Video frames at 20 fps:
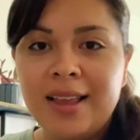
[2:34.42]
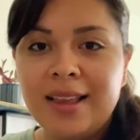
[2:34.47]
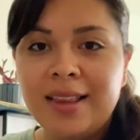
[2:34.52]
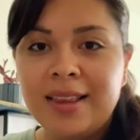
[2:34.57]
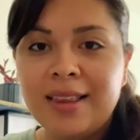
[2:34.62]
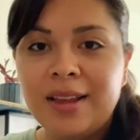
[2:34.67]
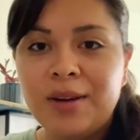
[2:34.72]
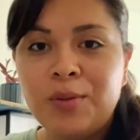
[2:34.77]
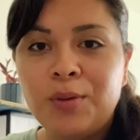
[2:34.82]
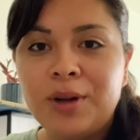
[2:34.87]

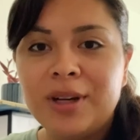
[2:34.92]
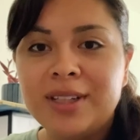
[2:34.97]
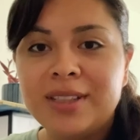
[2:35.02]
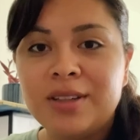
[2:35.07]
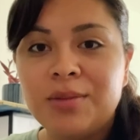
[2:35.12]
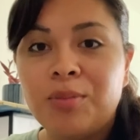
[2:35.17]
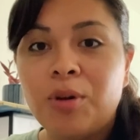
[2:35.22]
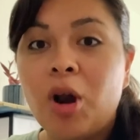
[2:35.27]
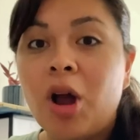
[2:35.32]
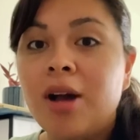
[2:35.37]
then what is the
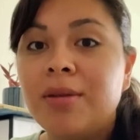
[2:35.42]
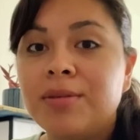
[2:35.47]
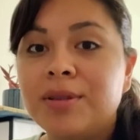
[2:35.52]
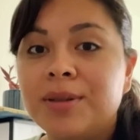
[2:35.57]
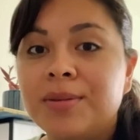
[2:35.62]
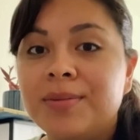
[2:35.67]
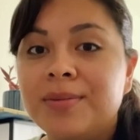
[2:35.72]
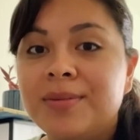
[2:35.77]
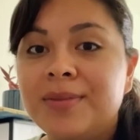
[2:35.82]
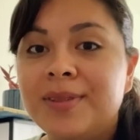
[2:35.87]
problem?
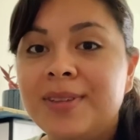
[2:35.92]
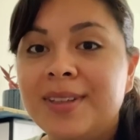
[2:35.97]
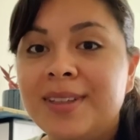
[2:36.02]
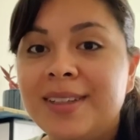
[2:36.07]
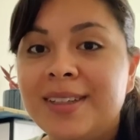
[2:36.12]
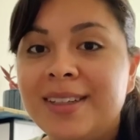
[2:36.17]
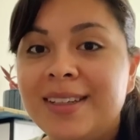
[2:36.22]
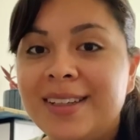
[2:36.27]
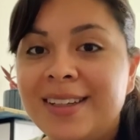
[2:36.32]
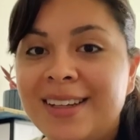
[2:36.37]

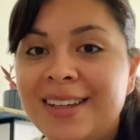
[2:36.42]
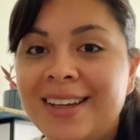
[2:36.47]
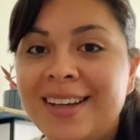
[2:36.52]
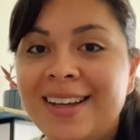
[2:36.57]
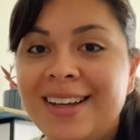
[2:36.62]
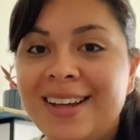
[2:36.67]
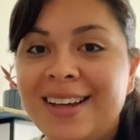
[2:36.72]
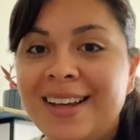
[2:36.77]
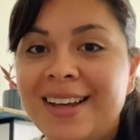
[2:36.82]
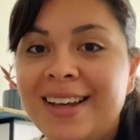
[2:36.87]

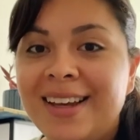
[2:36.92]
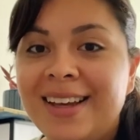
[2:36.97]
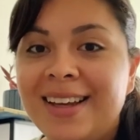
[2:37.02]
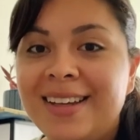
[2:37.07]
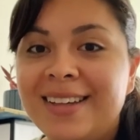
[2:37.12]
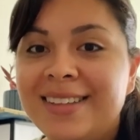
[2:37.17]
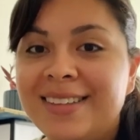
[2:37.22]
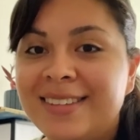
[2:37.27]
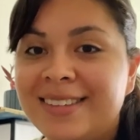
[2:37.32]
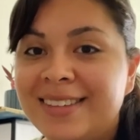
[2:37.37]

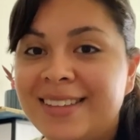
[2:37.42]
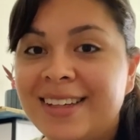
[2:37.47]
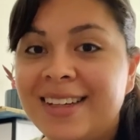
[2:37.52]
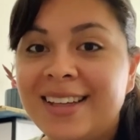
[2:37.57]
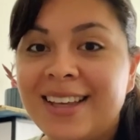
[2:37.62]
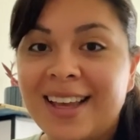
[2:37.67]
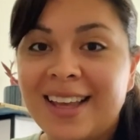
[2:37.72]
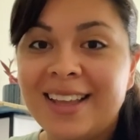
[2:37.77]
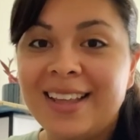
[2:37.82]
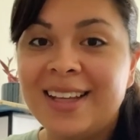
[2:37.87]
And
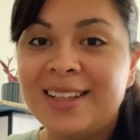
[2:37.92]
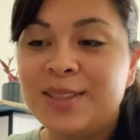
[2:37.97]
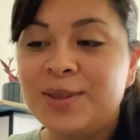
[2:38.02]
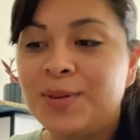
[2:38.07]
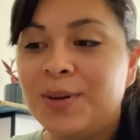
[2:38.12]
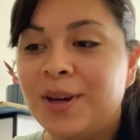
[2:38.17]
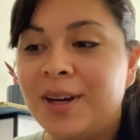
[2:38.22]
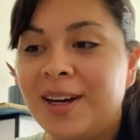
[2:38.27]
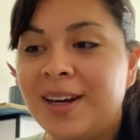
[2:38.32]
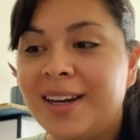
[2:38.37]
again, that's
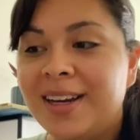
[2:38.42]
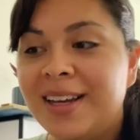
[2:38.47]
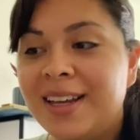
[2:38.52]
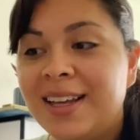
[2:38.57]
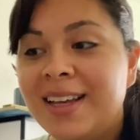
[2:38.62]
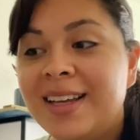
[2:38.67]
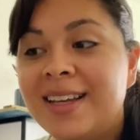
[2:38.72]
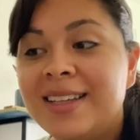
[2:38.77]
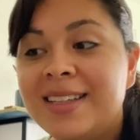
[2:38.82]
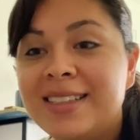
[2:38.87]
where
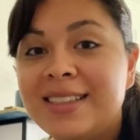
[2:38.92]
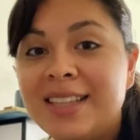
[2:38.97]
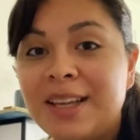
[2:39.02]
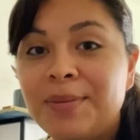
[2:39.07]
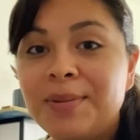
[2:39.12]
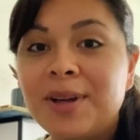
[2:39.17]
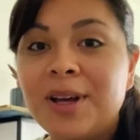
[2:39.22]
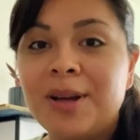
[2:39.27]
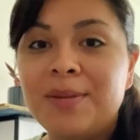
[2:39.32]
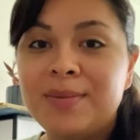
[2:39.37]

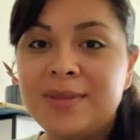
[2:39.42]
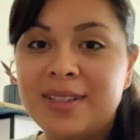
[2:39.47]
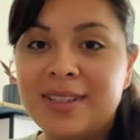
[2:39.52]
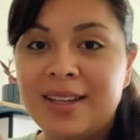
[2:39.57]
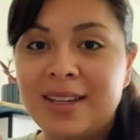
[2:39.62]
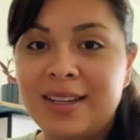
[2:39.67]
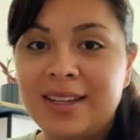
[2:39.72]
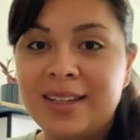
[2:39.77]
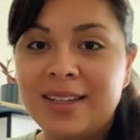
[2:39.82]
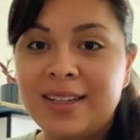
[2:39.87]
SIP comes
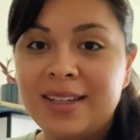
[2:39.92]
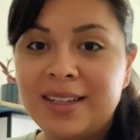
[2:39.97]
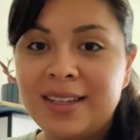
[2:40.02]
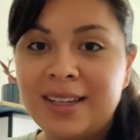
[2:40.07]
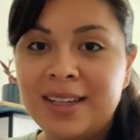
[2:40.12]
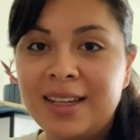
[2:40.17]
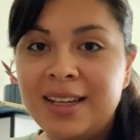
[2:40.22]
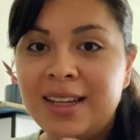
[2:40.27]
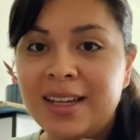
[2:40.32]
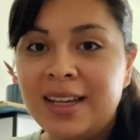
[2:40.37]
in
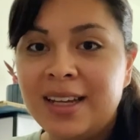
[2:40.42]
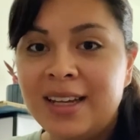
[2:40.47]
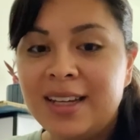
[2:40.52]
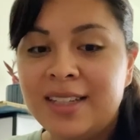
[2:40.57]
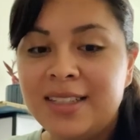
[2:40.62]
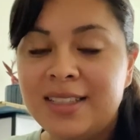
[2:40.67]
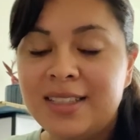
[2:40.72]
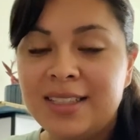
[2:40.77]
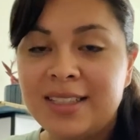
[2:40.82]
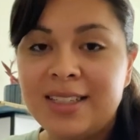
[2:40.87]

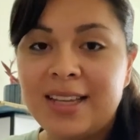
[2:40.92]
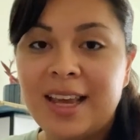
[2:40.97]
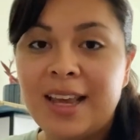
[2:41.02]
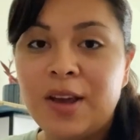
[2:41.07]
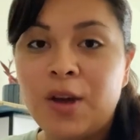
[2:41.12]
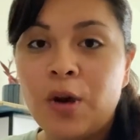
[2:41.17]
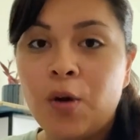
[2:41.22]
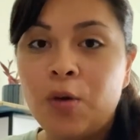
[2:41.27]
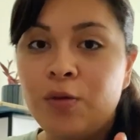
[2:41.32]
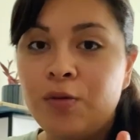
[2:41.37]
to take
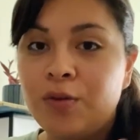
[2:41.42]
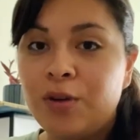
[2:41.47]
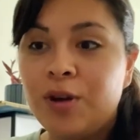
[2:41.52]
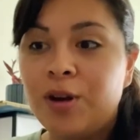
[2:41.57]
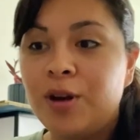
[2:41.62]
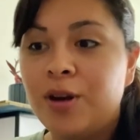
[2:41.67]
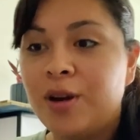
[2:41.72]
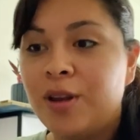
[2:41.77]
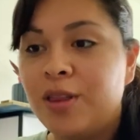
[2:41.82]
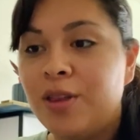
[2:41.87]

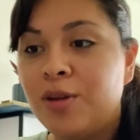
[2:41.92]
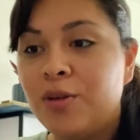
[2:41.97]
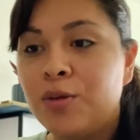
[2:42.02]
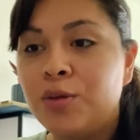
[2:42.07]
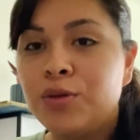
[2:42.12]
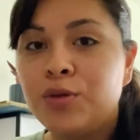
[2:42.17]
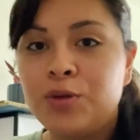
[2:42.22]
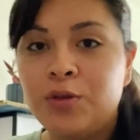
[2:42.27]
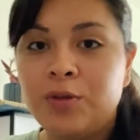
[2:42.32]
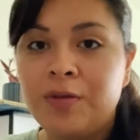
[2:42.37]
over the
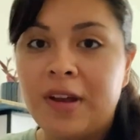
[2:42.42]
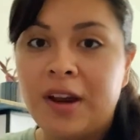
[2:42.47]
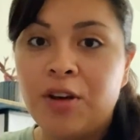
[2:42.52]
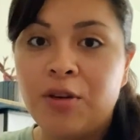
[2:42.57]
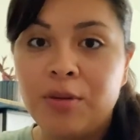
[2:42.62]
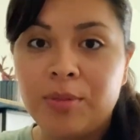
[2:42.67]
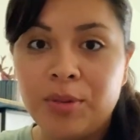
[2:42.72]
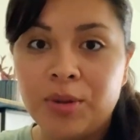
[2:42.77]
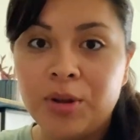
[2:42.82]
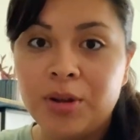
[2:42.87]
crucial
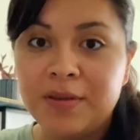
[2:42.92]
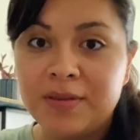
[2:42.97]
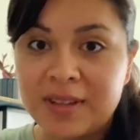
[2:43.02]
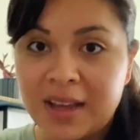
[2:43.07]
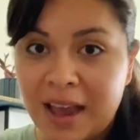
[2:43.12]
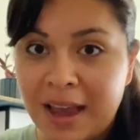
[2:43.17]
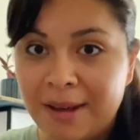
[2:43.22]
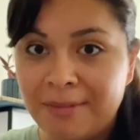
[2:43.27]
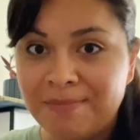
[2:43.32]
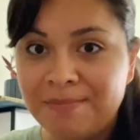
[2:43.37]
variable of
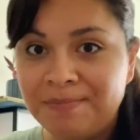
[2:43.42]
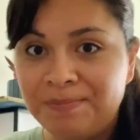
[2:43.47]
time.